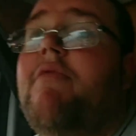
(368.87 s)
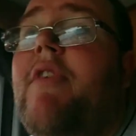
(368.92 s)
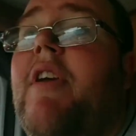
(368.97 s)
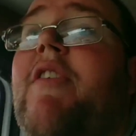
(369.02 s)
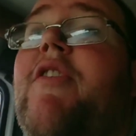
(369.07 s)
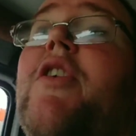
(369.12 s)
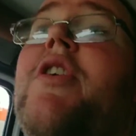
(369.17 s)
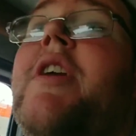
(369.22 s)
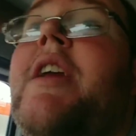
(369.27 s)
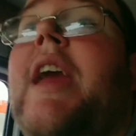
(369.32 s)

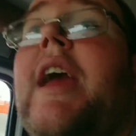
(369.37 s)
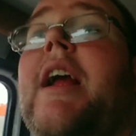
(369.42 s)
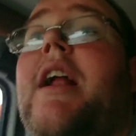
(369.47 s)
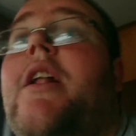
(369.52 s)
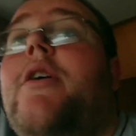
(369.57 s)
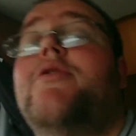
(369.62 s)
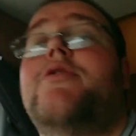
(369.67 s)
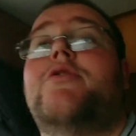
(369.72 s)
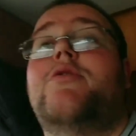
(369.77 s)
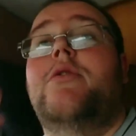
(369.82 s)
if you can get
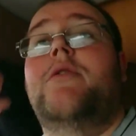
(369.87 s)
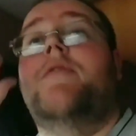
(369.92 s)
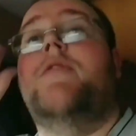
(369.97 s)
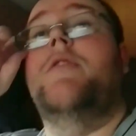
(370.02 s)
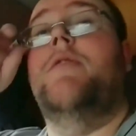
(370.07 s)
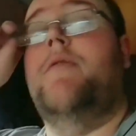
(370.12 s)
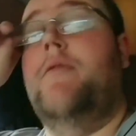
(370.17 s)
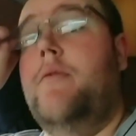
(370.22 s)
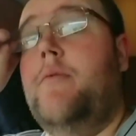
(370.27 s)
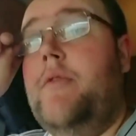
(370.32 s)
close to it
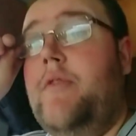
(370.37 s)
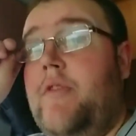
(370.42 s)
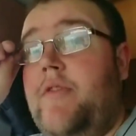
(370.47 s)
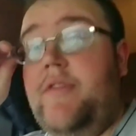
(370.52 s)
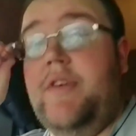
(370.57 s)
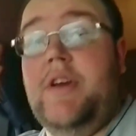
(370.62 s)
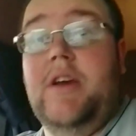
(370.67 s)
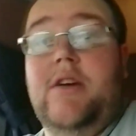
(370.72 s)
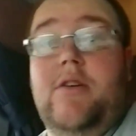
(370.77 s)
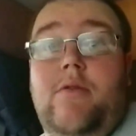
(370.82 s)
with your
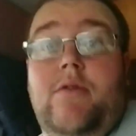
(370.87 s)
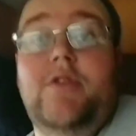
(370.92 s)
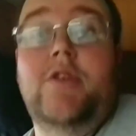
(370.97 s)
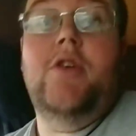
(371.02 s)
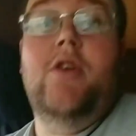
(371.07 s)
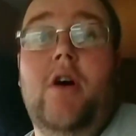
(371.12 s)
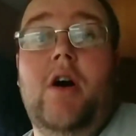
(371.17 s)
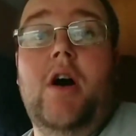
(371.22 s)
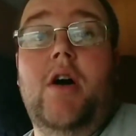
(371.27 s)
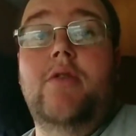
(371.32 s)
vehicle and you've
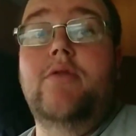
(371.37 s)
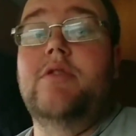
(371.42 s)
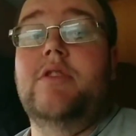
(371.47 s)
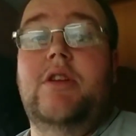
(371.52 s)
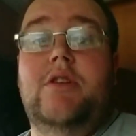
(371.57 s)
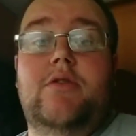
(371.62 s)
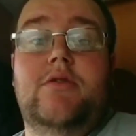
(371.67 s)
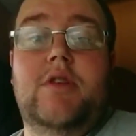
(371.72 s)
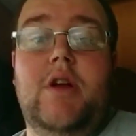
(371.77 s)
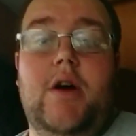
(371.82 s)
got a hose, then
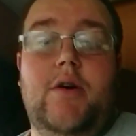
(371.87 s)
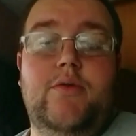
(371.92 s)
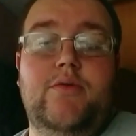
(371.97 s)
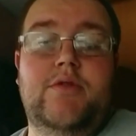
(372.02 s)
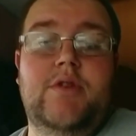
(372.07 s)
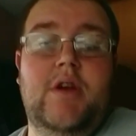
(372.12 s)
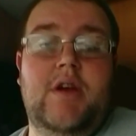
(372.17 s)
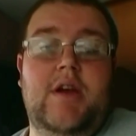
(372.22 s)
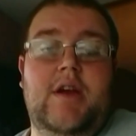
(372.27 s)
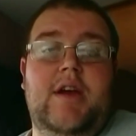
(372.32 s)
use a
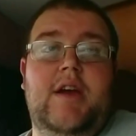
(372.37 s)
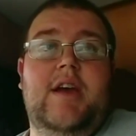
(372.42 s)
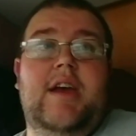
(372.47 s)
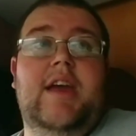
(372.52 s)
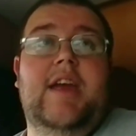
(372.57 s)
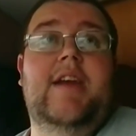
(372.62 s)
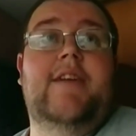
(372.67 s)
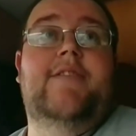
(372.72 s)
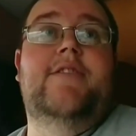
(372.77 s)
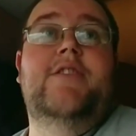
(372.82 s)
hose.
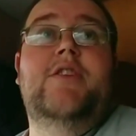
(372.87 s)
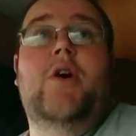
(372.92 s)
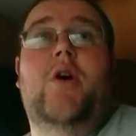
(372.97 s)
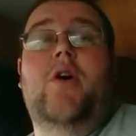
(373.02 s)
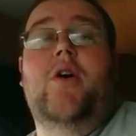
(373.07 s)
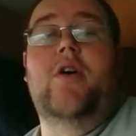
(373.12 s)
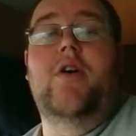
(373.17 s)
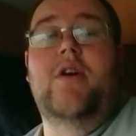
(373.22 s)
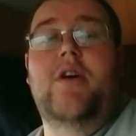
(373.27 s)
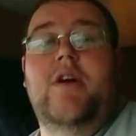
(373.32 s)
If
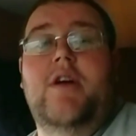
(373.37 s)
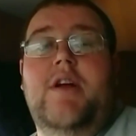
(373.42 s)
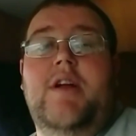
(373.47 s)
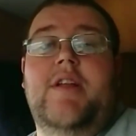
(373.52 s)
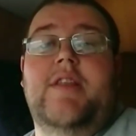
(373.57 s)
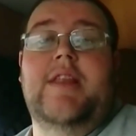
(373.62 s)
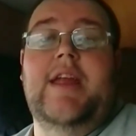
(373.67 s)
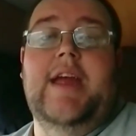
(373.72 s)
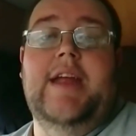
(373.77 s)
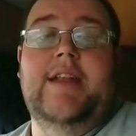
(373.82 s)
not,
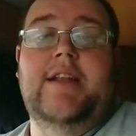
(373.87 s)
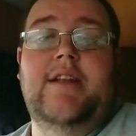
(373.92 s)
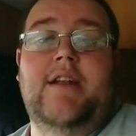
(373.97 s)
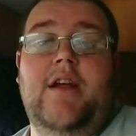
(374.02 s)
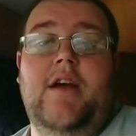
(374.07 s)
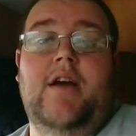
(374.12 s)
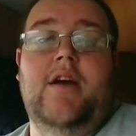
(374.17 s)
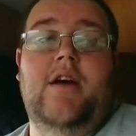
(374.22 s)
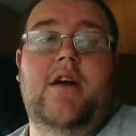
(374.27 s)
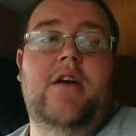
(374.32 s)
then
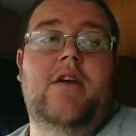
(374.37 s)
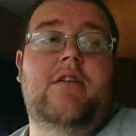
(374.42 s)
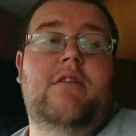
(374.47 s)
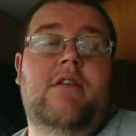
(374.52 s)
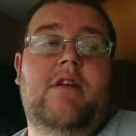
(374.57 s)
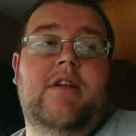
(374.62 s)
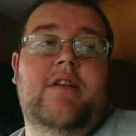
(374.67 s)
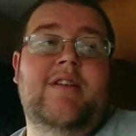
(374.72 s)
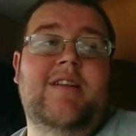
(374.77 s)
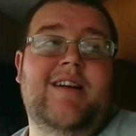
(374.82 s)

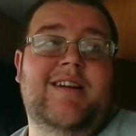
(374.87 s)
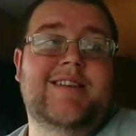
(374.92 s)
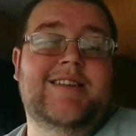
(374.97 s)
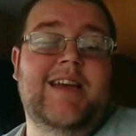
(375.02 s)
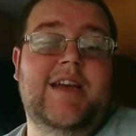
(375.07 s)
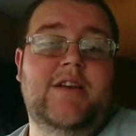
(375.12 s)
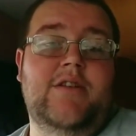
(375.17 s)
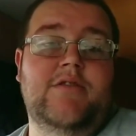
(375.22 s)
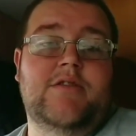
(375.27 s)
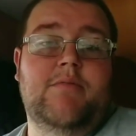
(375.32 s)
like I
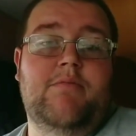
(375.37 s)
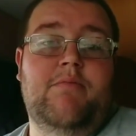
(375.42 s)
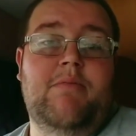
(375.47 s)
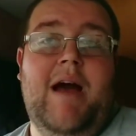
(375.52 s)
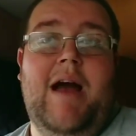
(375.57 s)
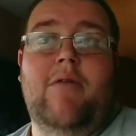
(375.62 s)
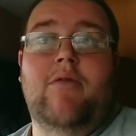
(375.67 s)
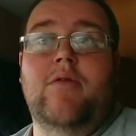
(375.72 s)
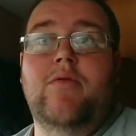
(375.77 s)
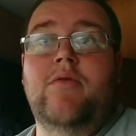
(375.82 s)
say, use a
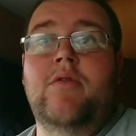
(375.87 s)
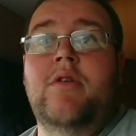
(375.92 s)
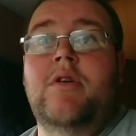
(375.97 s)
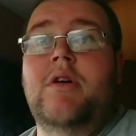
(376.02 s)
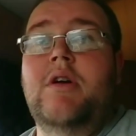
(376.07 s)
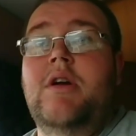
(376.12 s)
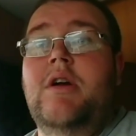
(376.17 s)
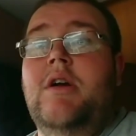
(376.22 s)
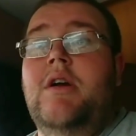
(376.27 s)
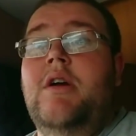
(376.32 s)
barrel
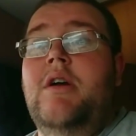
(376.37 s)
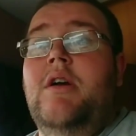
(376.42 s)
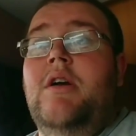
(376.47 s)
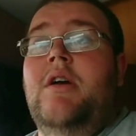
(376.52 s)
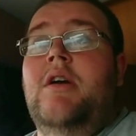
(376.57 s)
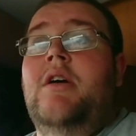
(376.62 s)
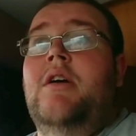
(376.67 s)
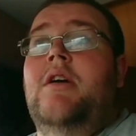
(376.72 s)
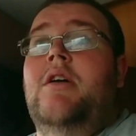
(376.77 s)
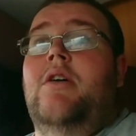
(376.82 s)

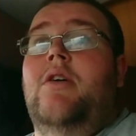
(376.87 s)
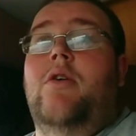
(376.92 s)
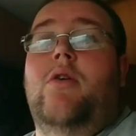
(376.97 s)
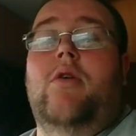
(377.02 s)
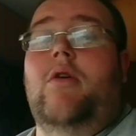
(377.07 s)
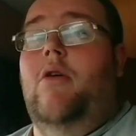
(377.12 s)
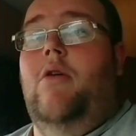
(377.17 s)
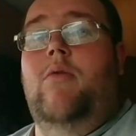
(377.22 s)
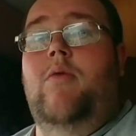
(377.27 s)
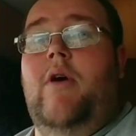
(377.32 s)

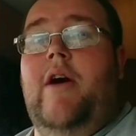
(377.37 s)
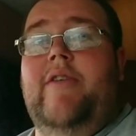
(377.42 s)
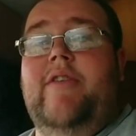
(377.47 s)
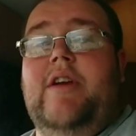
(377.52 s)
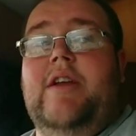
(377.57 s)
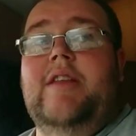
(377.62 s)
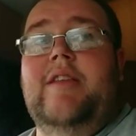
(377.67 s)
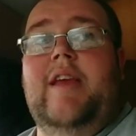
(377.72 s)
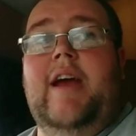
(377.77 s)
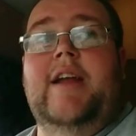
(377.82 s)
or whatever
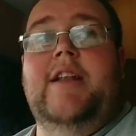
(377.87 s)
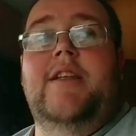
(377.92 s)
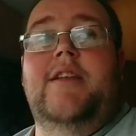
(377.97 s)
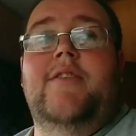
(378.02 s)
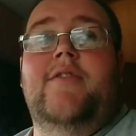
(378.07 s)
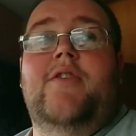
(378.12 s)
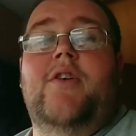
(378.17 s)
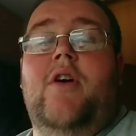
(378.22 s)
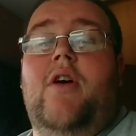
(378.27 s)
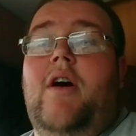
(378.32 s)
container
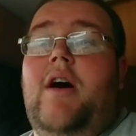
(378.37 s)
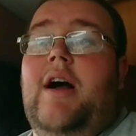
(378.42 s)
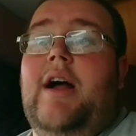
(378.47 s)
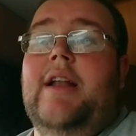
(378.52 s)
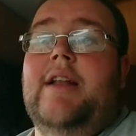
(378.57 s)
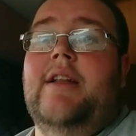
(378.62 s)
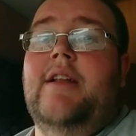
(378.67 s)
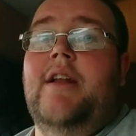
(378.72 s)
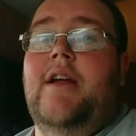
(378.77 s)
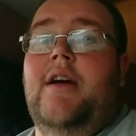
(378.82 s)
you've got,
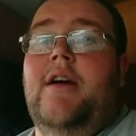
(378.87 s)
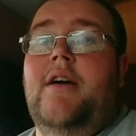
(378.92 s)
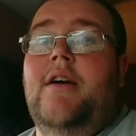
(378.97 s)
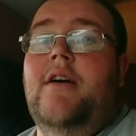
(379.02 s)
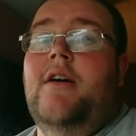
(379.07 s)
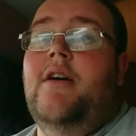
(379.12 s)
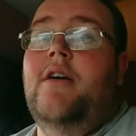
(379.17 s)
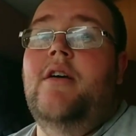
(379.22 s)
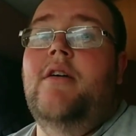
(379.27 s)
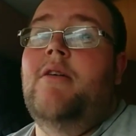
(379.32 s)
and
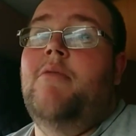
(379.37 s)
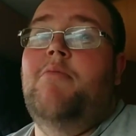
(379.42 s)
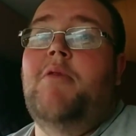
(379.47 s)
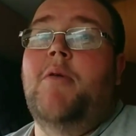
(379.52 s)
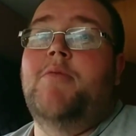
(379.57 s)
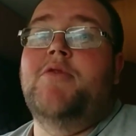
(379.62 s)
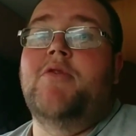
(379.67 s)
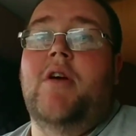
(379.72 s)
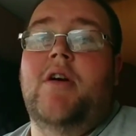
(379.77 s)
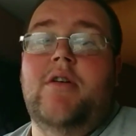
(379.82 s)

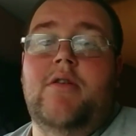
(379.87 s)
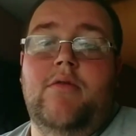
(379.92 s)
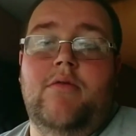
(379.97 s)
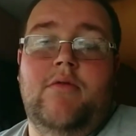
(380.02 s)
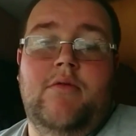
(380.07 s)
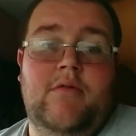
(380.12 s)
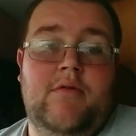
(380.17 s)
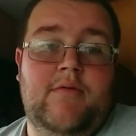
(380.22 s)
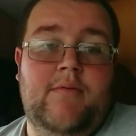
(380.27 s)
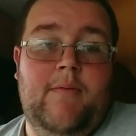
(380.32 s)
Bob's your uncle.
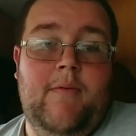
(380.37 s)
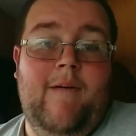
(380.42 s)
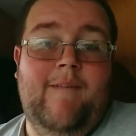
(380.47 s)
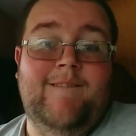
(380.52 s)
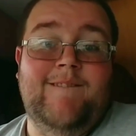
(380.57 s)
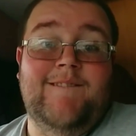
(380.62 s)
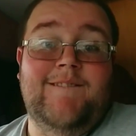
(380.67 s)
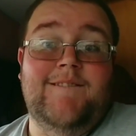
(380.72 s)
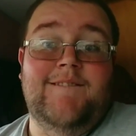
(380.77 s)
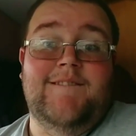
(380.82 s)

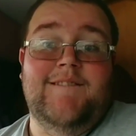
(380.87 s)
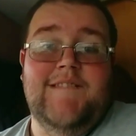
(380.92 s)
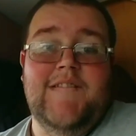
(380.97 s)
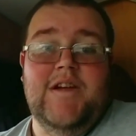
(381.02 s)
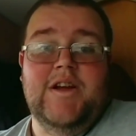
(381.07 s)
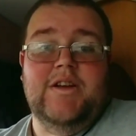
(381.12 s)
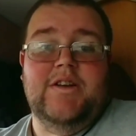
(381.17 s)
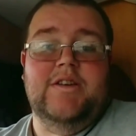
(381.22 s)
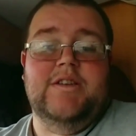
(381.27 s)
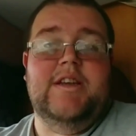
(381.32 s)

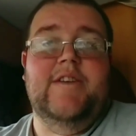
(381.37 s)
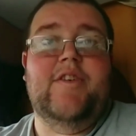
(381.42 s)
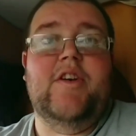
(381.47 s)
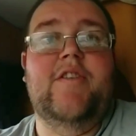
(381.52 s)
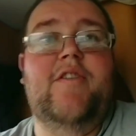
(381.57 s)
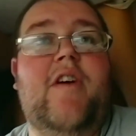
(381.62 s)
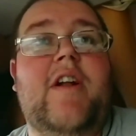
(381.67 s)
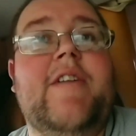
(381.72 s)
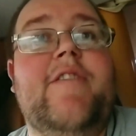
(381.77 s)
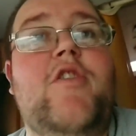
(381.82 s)
Let's see if I can
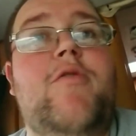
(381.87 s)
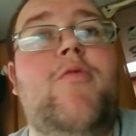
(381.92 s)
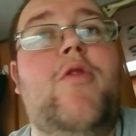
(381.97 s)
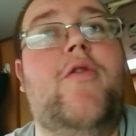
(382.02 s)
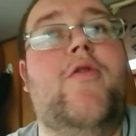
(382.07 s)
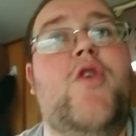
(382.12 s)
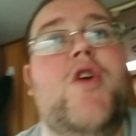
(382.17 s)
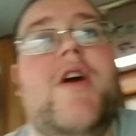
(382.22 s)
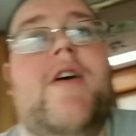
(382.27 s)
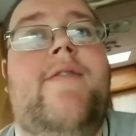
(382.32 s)
find a few more
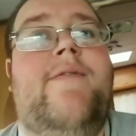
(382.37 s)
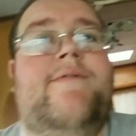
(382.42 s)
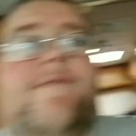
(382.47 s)
for you.